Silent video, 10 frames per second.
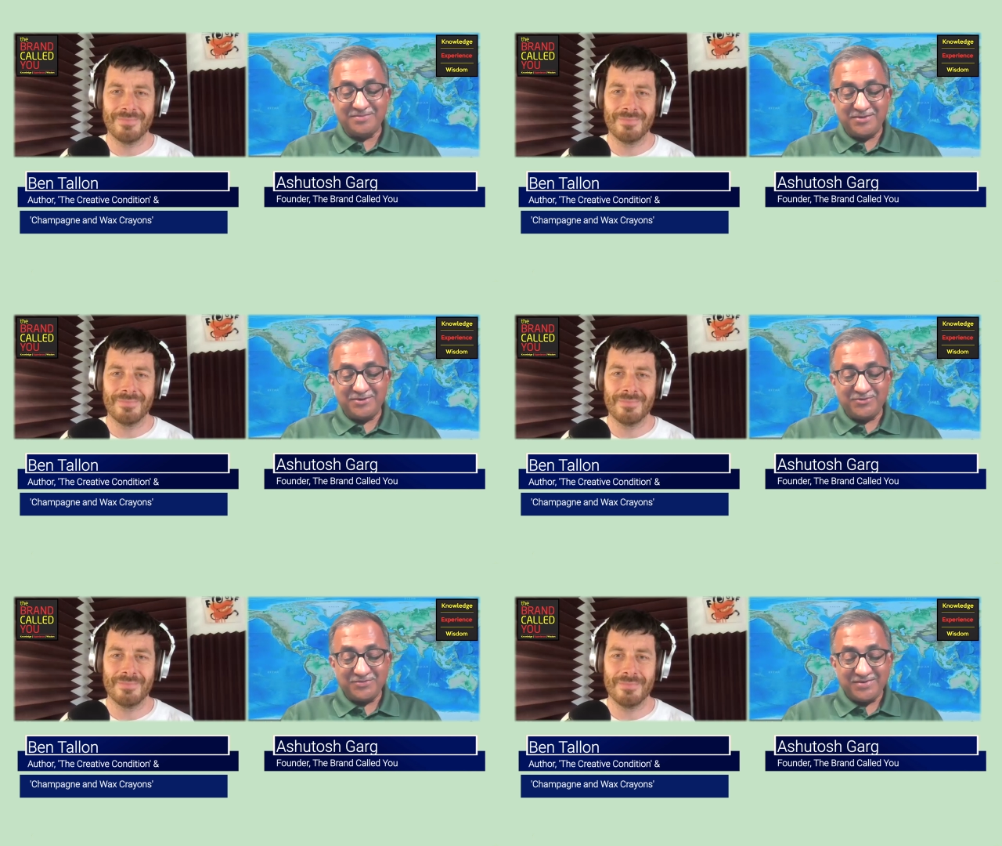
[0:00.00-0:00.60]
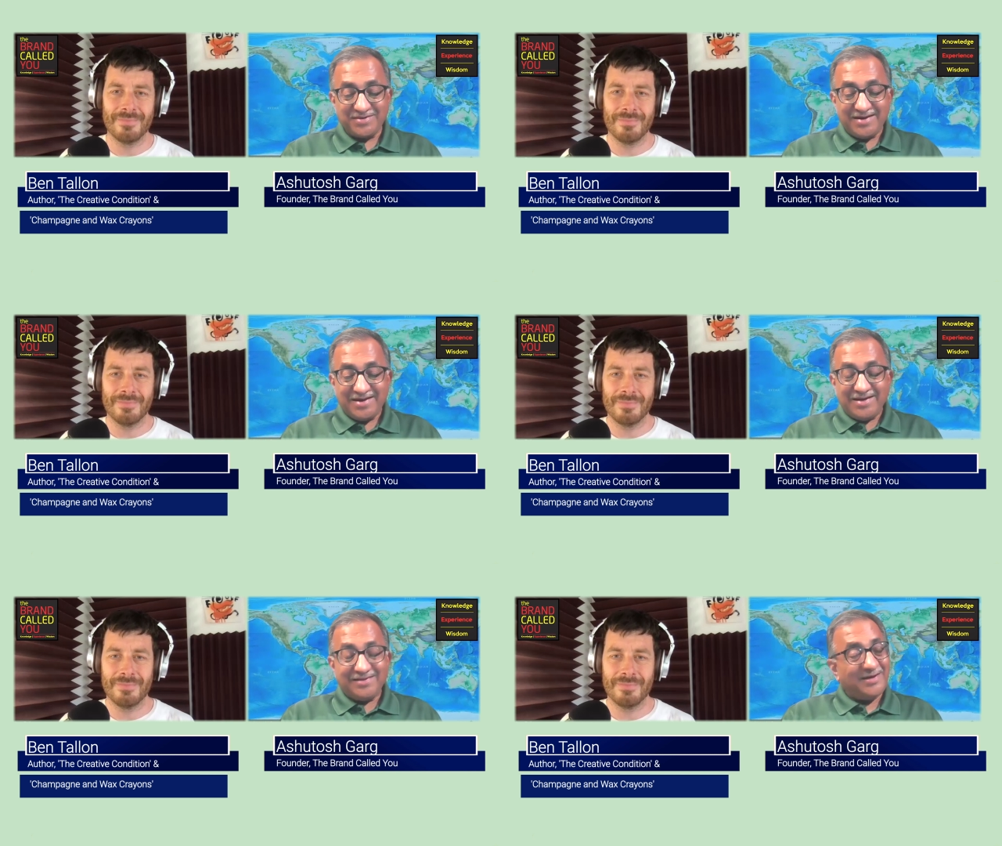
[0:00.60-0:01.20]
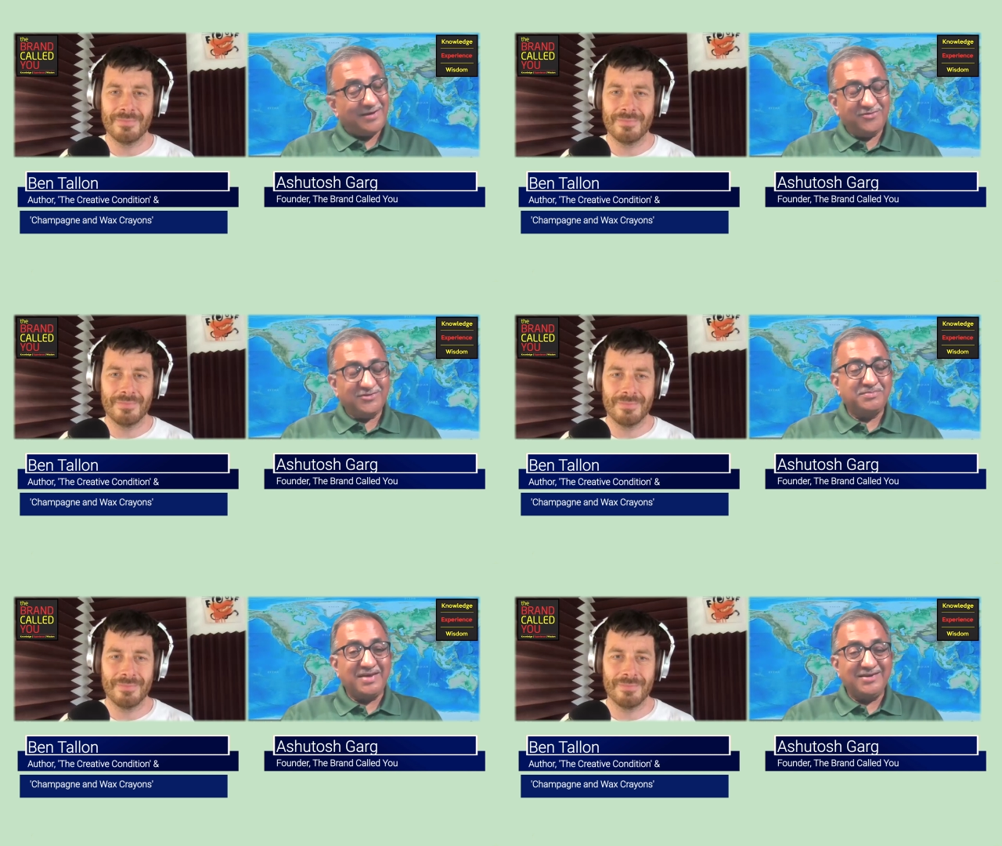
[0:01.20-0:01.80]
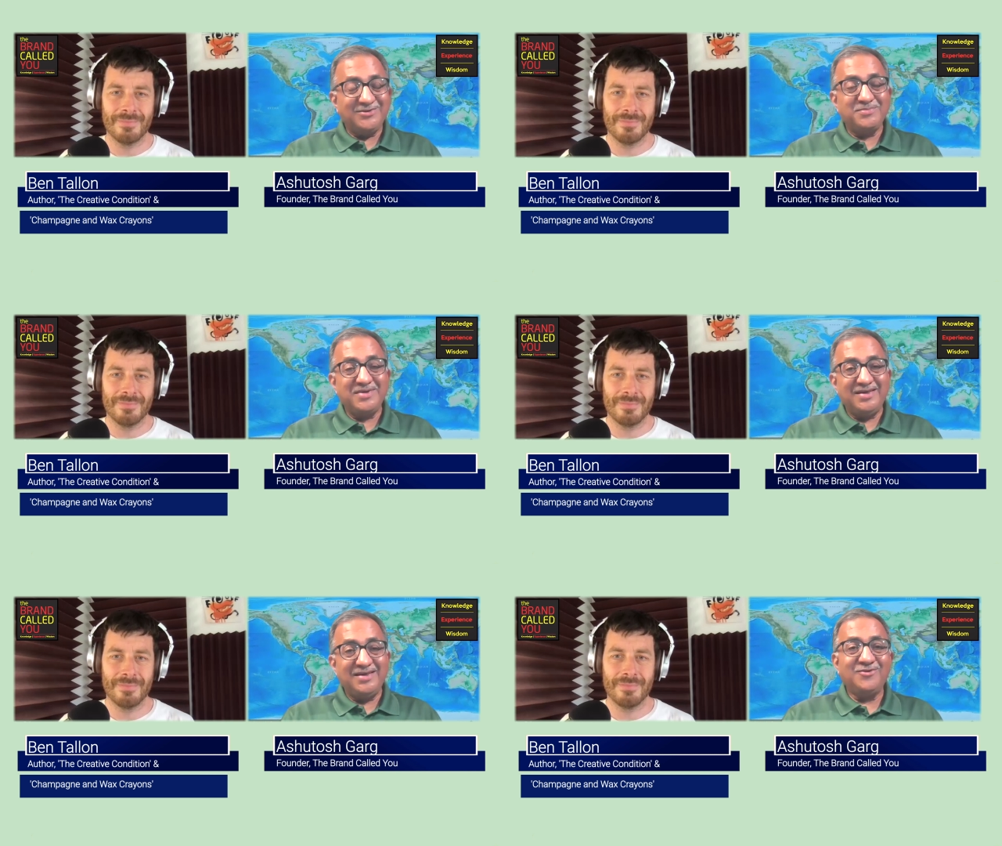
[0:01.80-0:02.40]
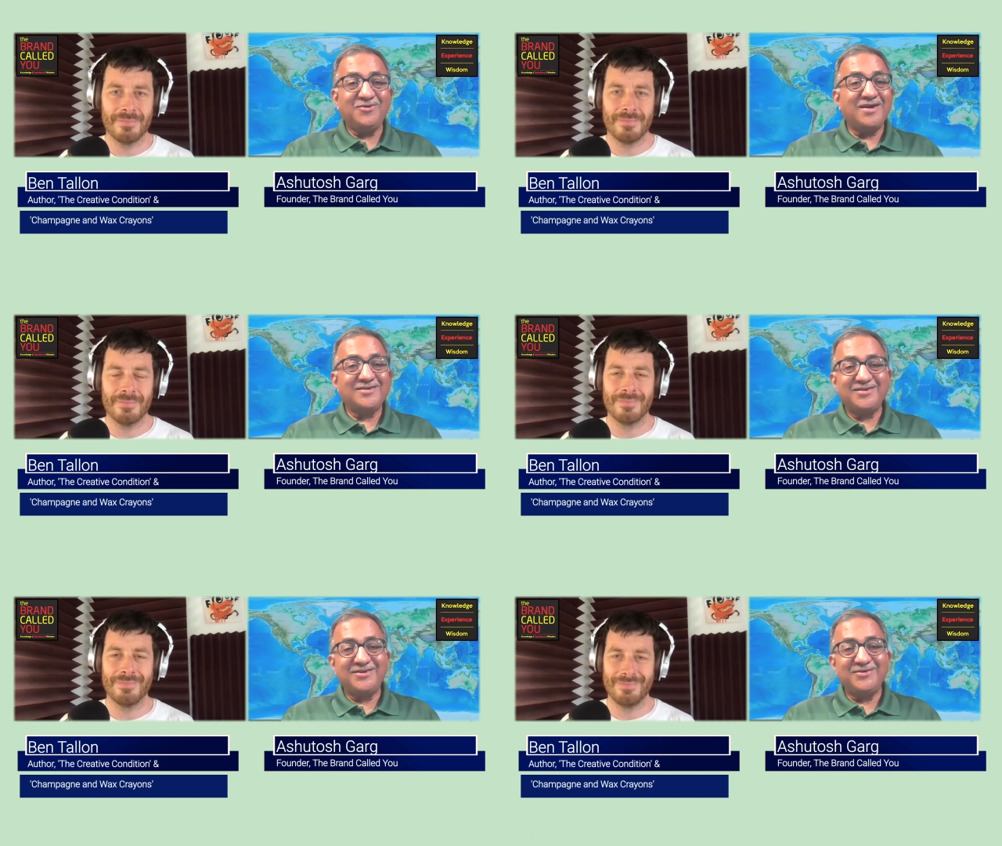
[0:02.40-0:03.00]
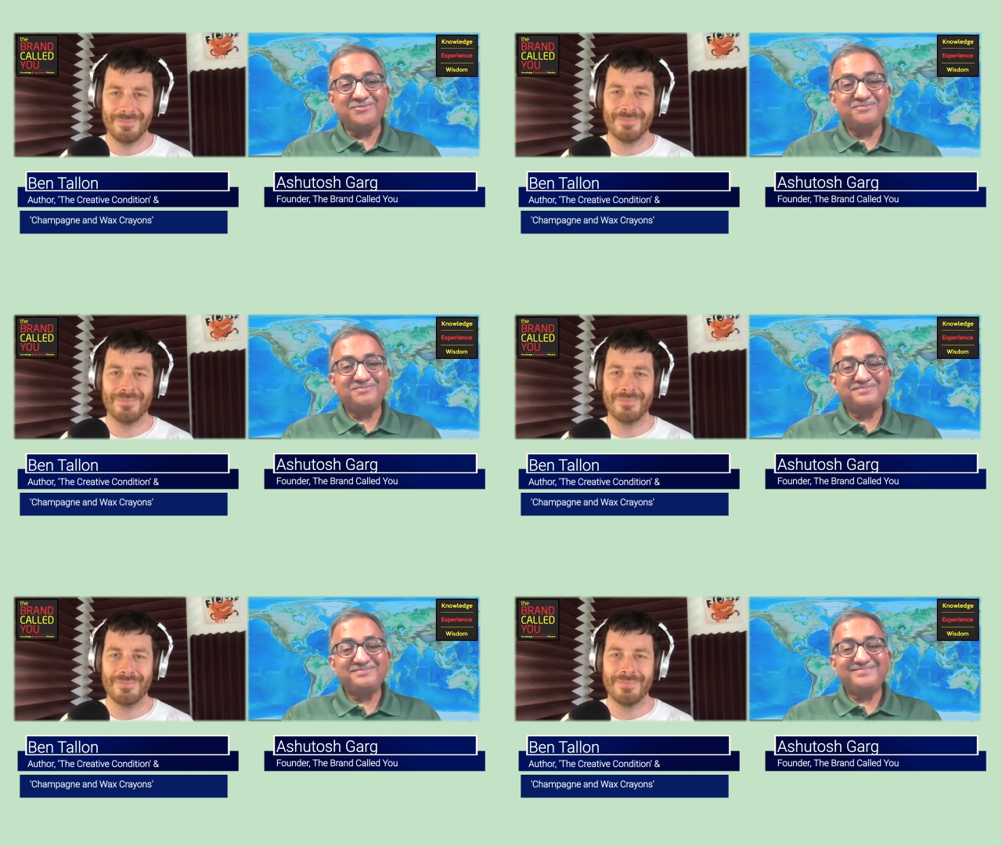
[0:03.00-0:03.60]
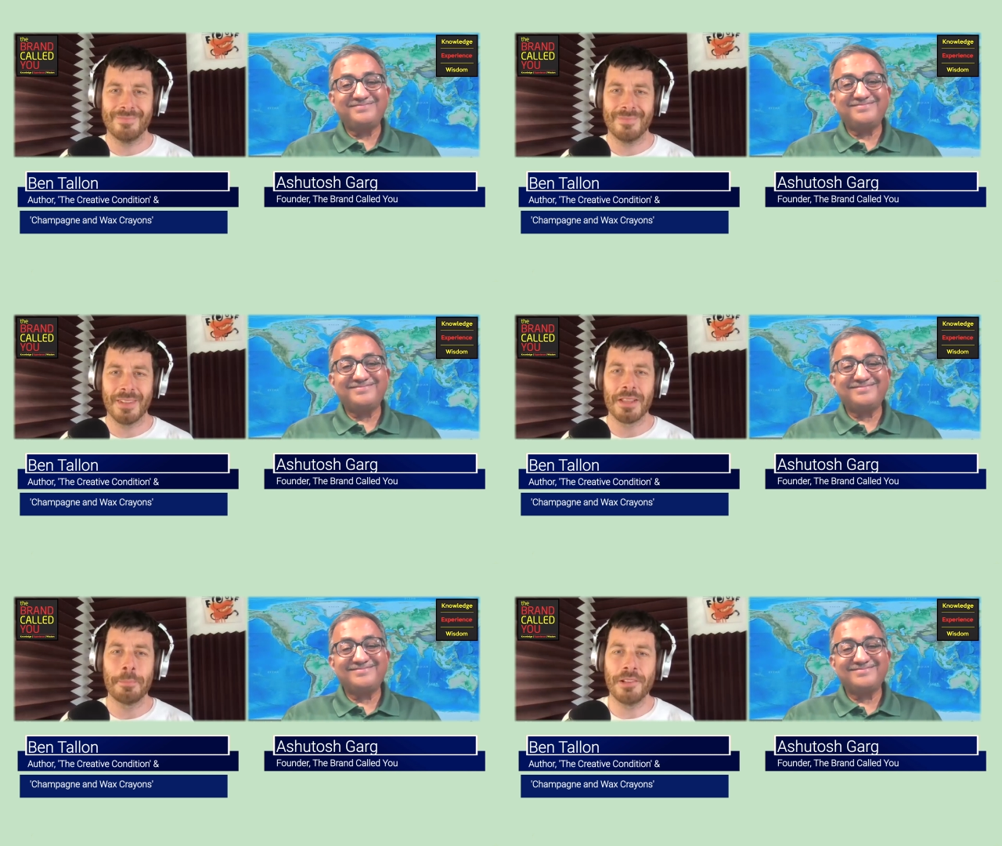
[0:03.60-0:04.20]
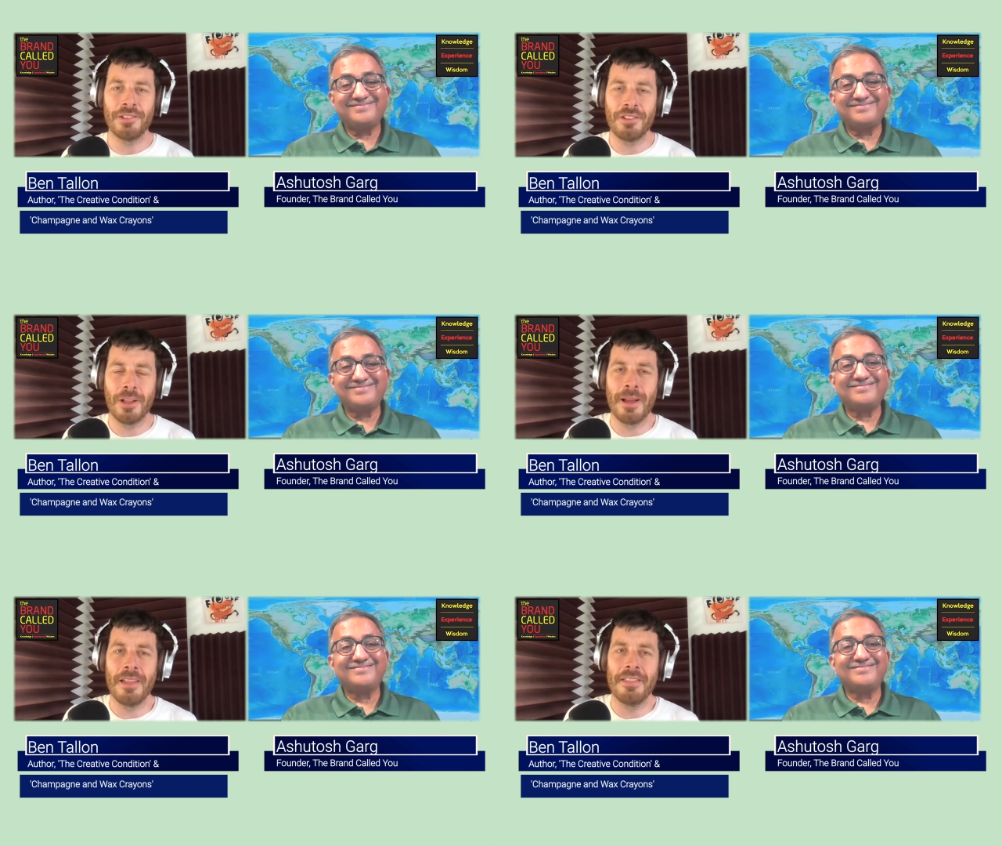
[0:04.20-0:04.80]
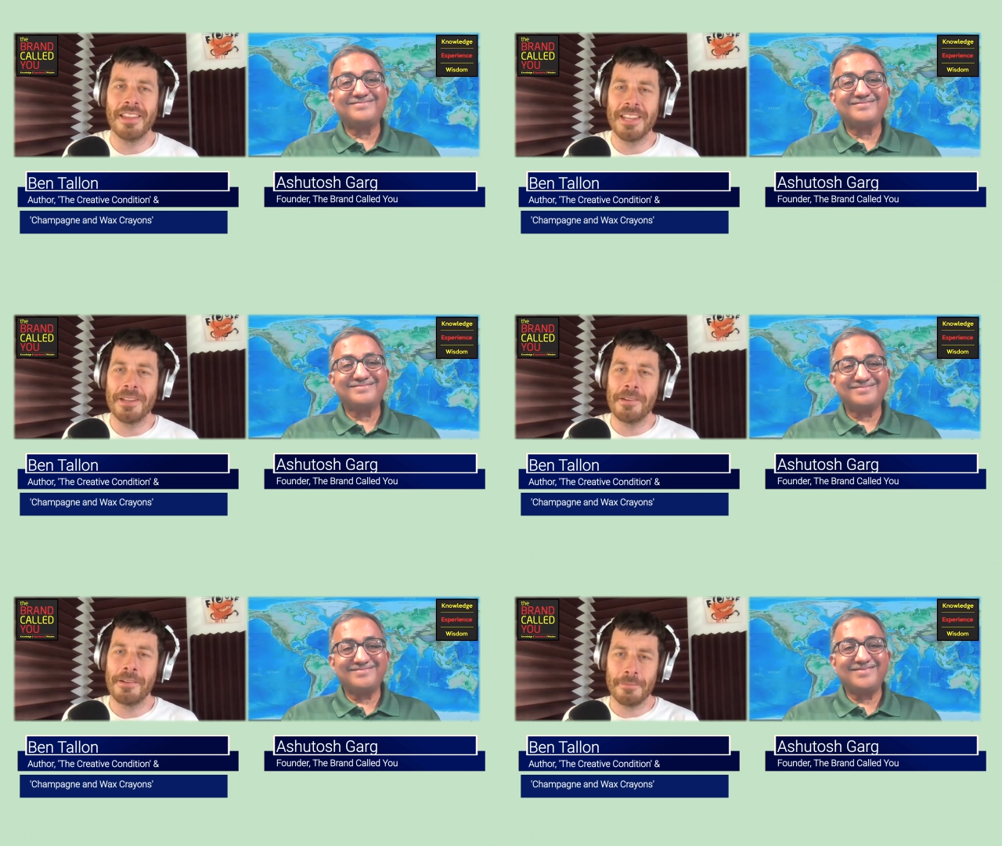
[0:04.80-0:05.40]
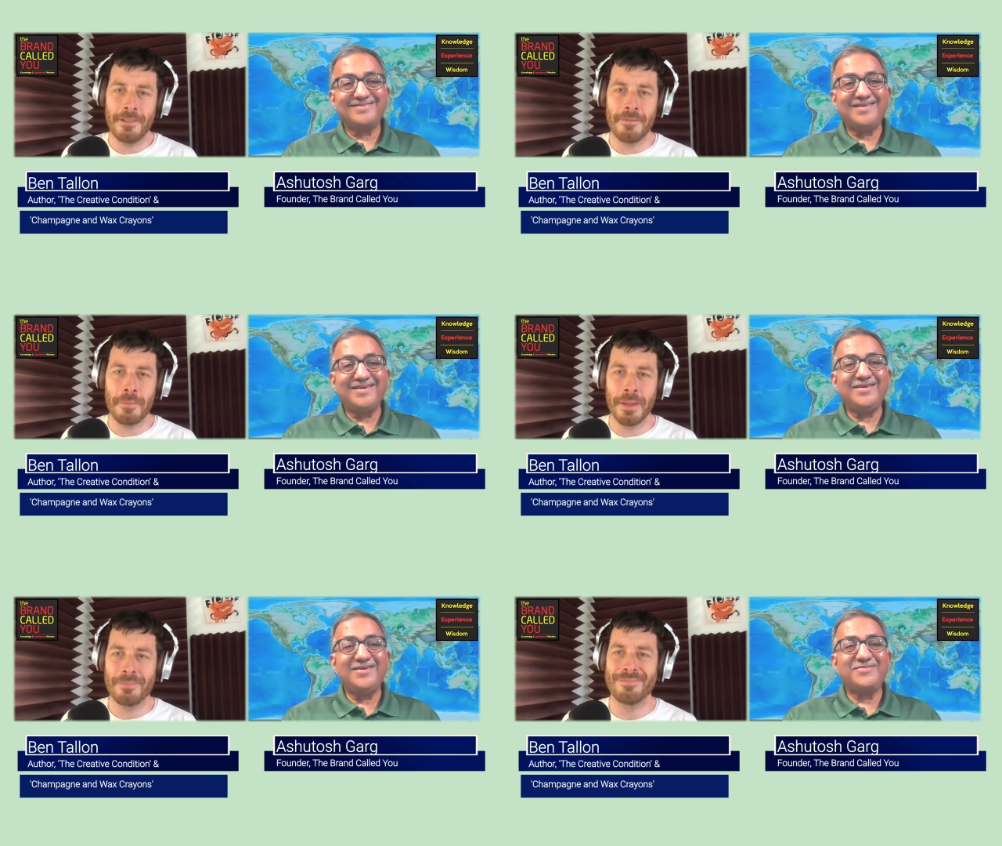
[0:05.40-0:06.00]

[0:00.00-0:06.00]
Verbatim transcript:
Speaker 1: from you. Thank you for speaking to me, and good luck
Speaker 2: to you. The pleasure's all mine. Thank you for having me.